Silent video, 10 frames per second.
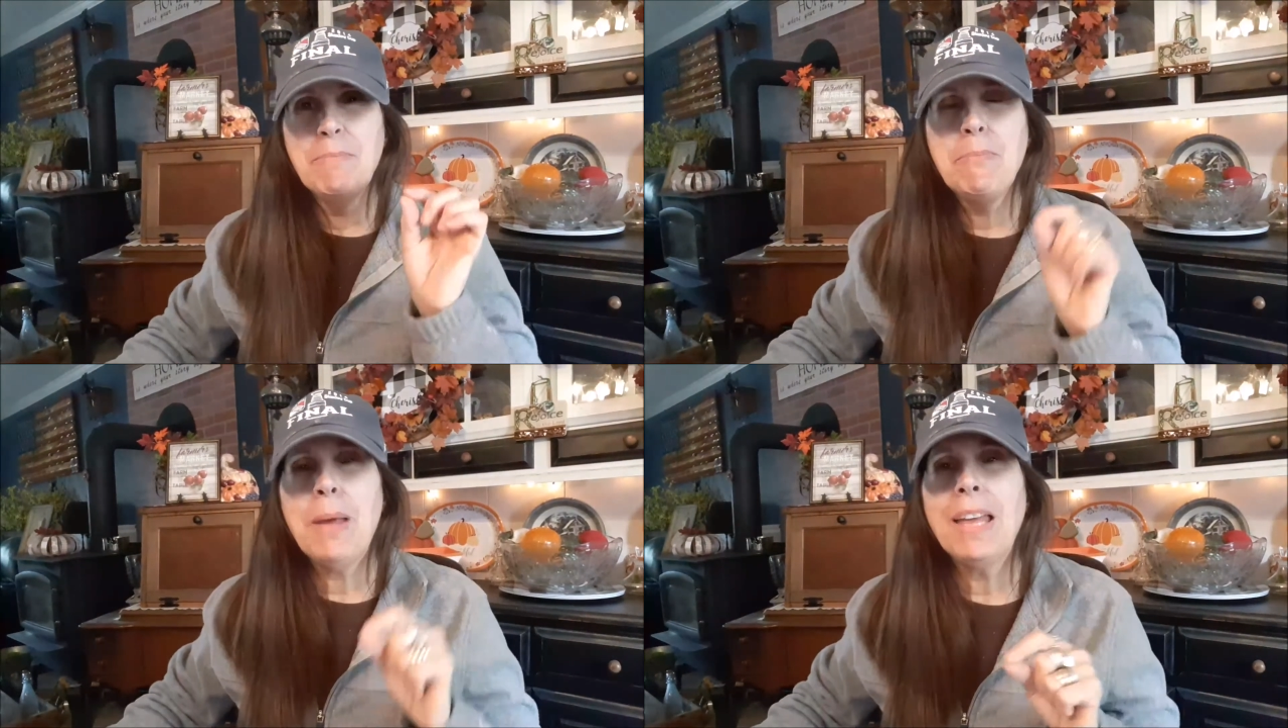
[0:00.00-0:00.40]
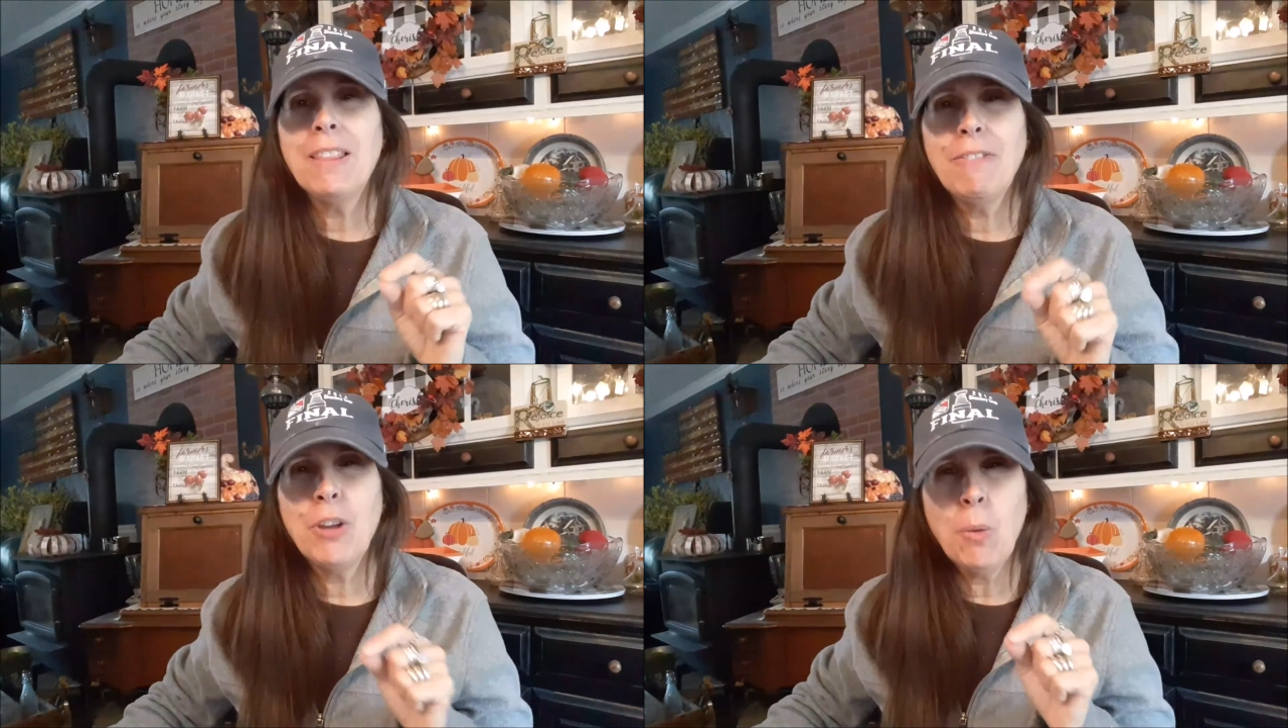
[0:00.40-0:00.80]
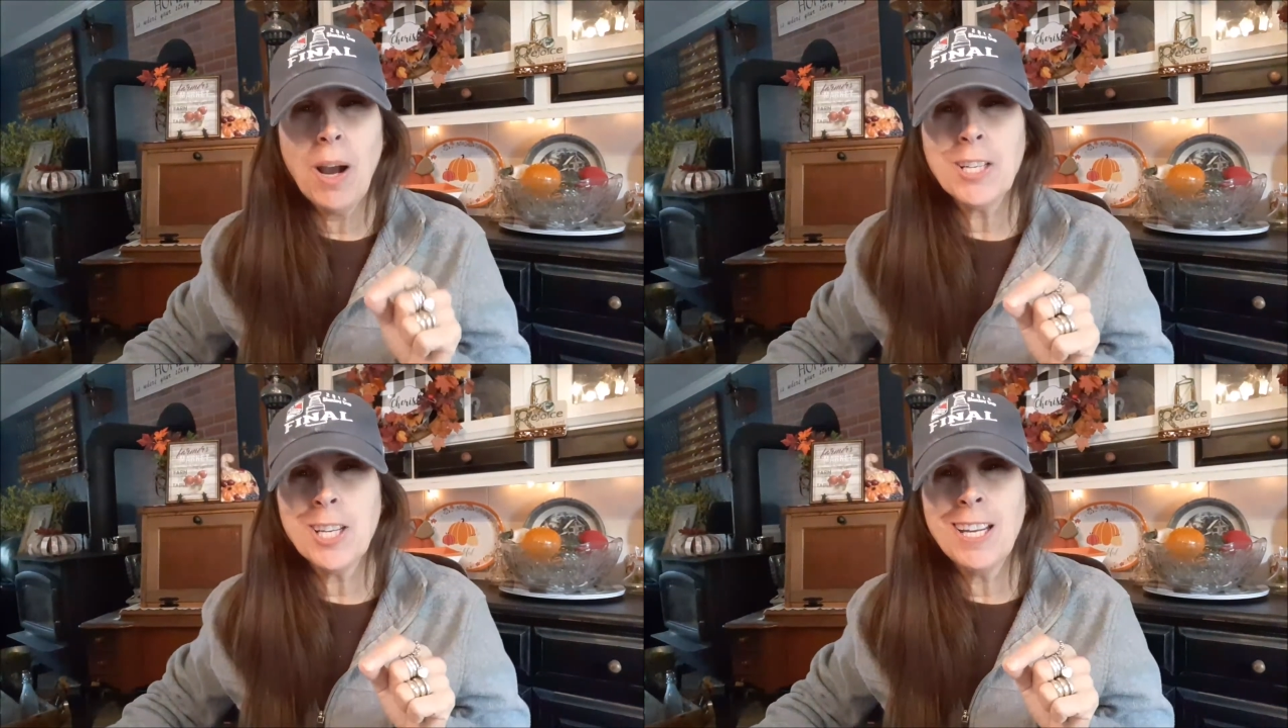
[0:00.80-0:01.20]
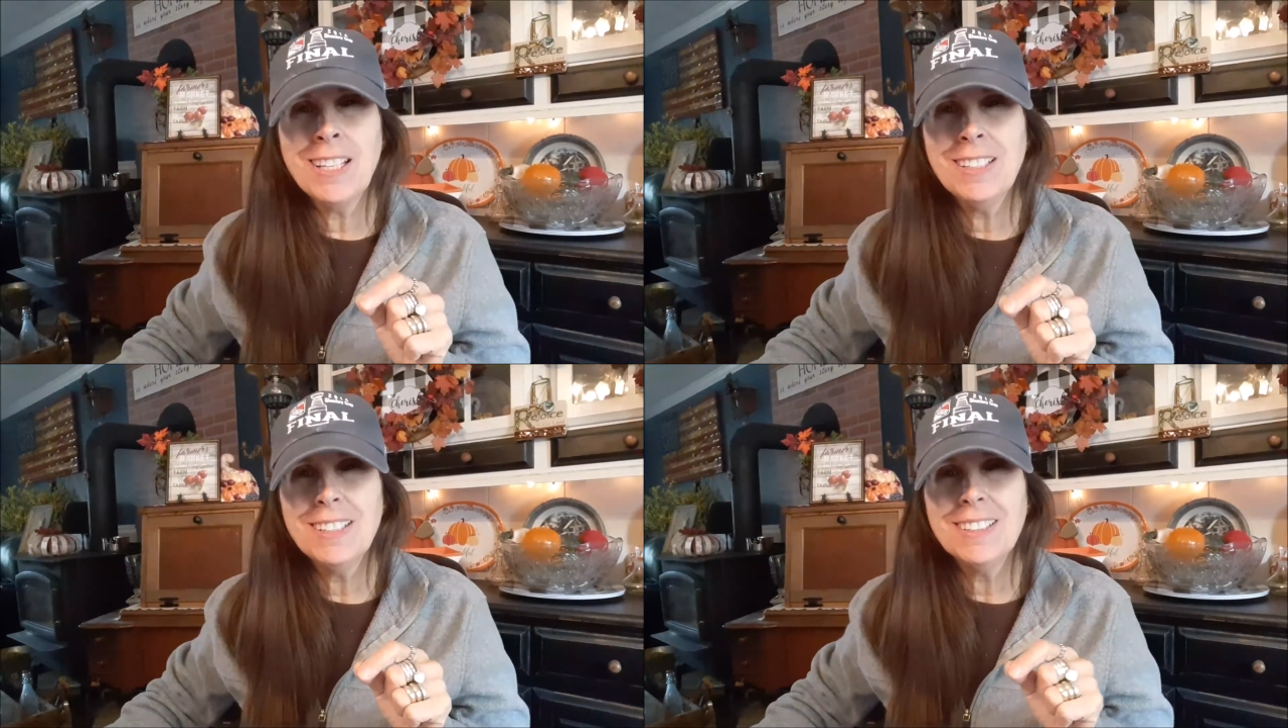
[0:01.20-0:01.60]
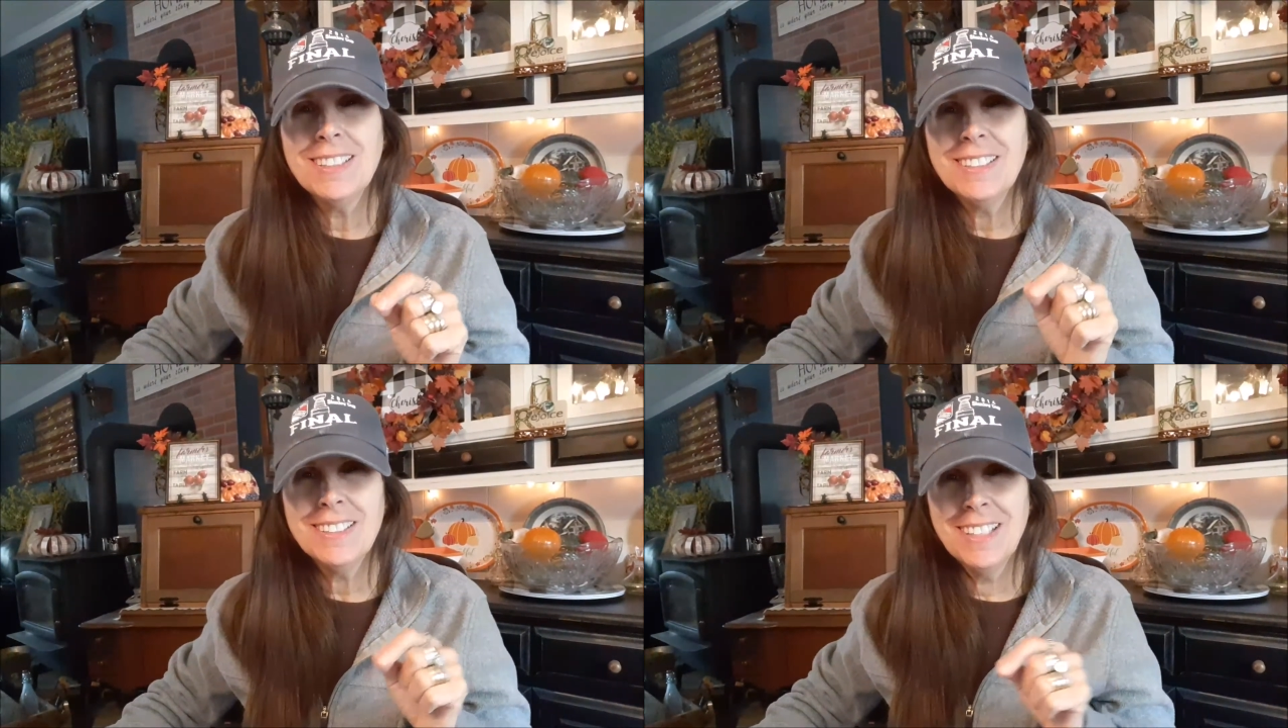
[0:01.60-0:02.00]
Beth, if you're watching,
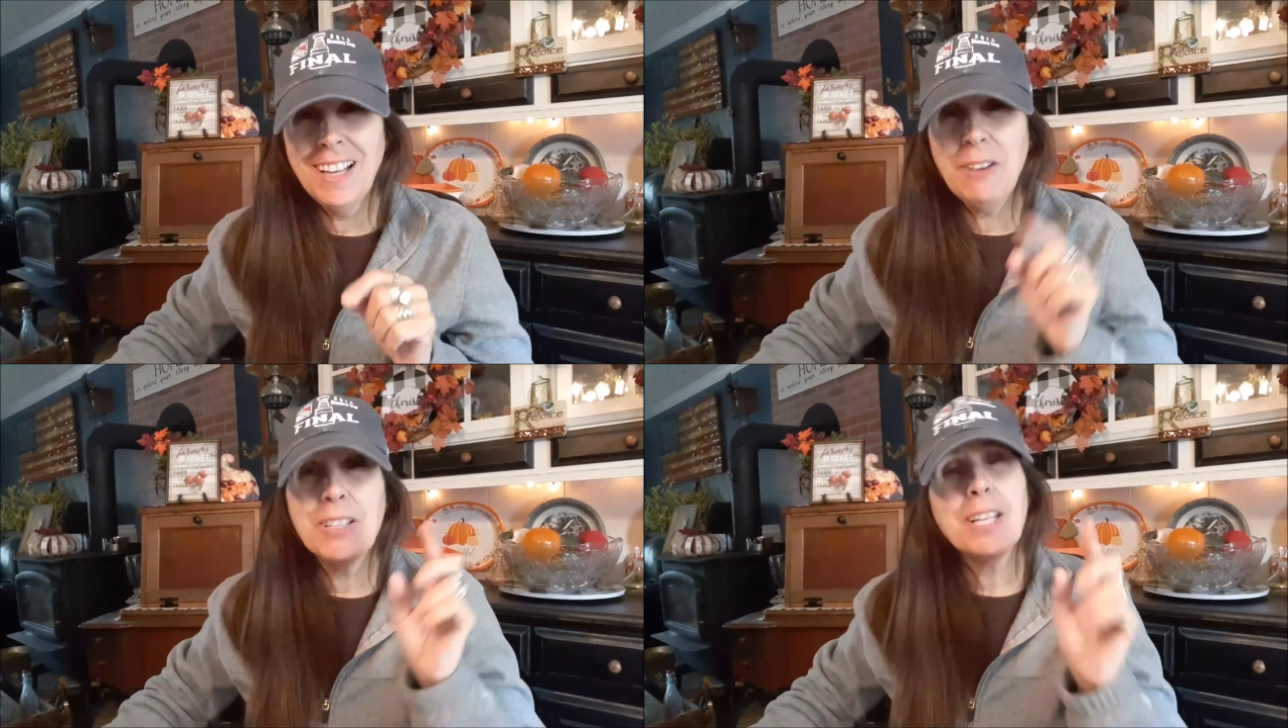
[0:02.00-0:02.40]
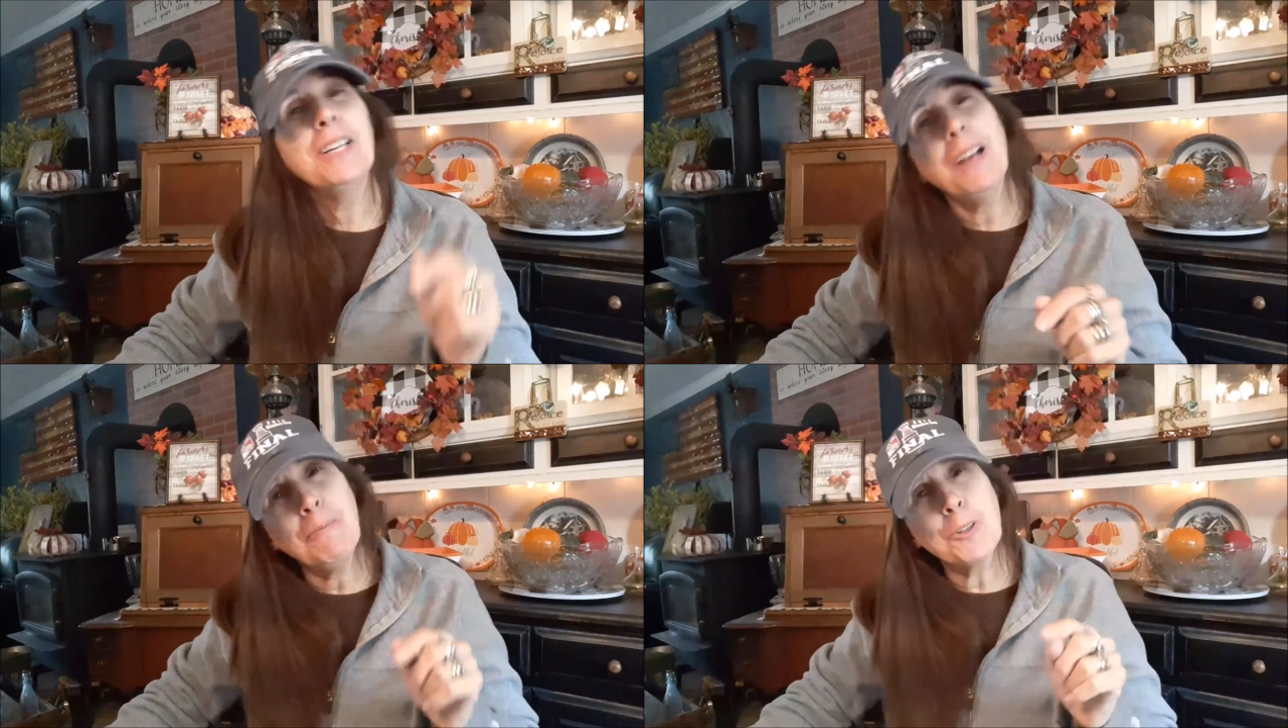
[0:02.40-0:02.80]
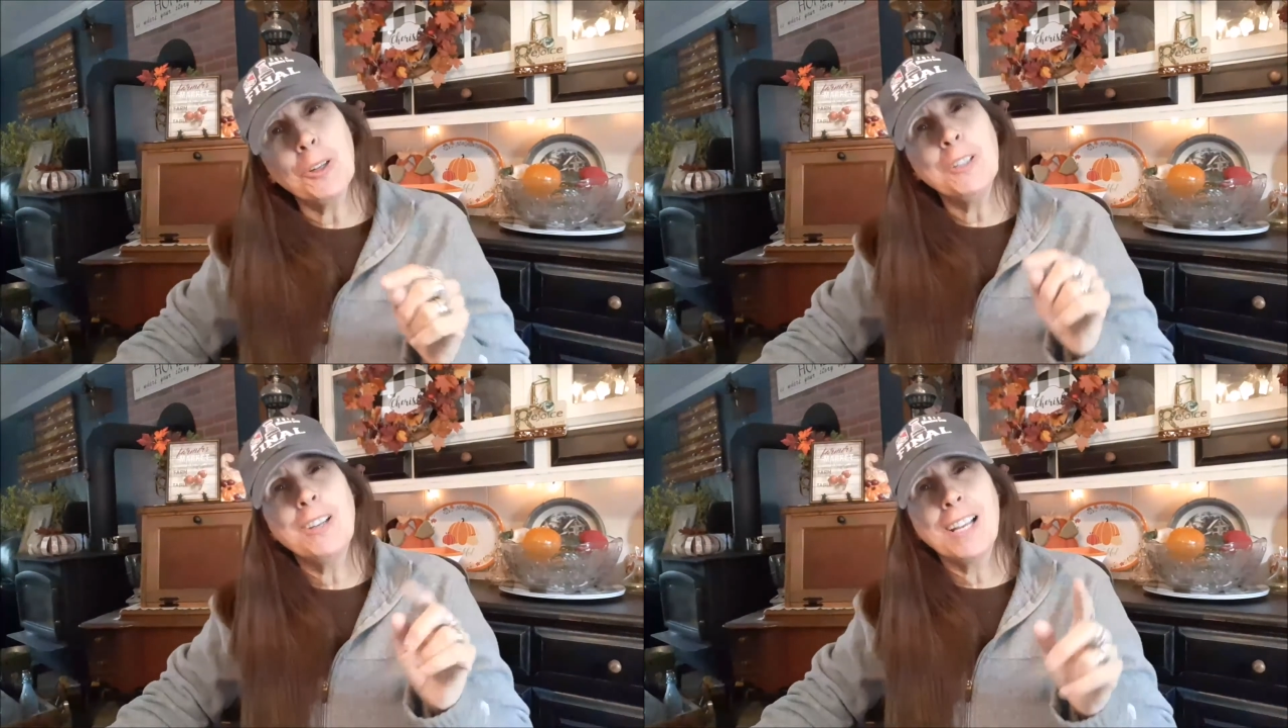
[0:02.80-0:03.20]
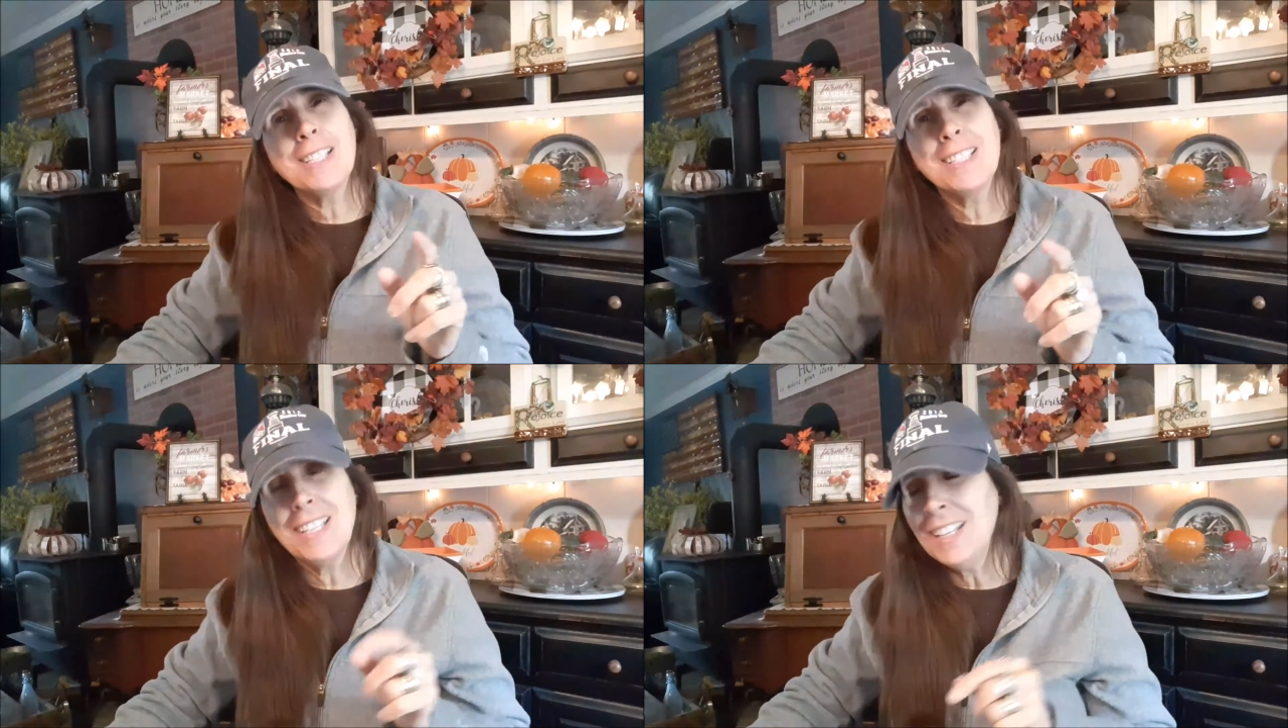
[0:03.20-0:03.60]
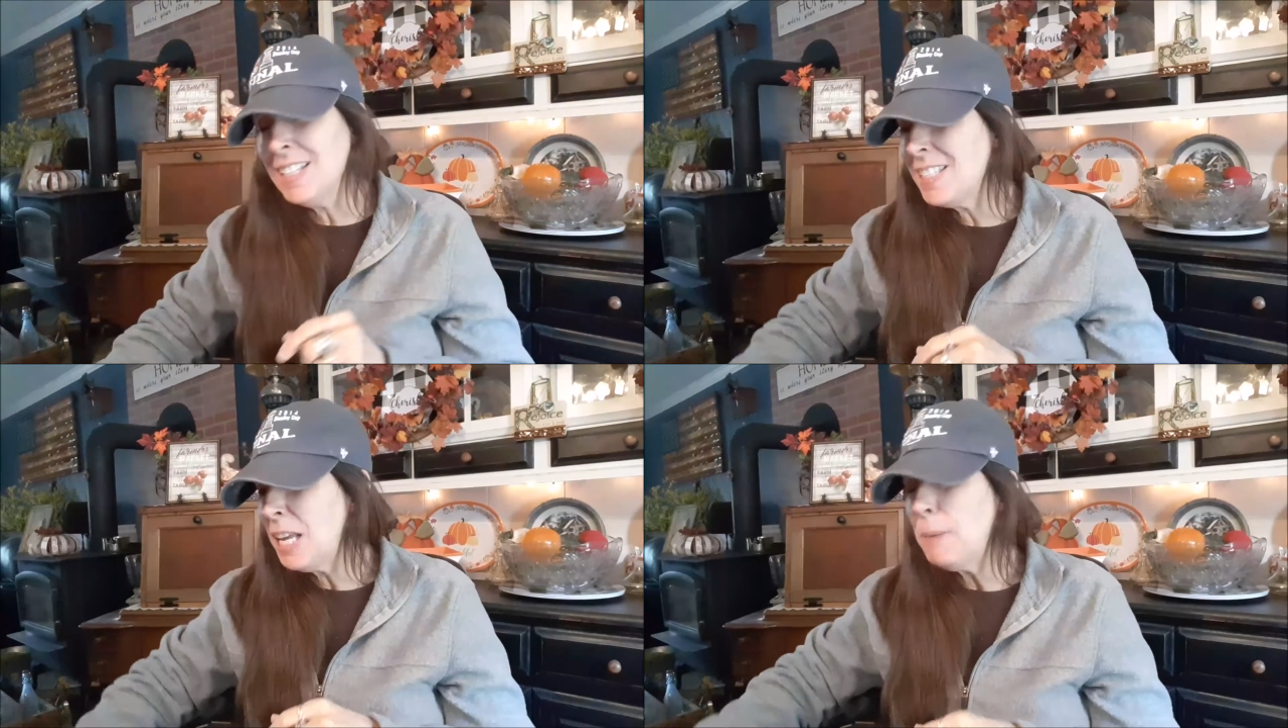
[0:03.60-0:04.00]
I'm sure you'll get to see this.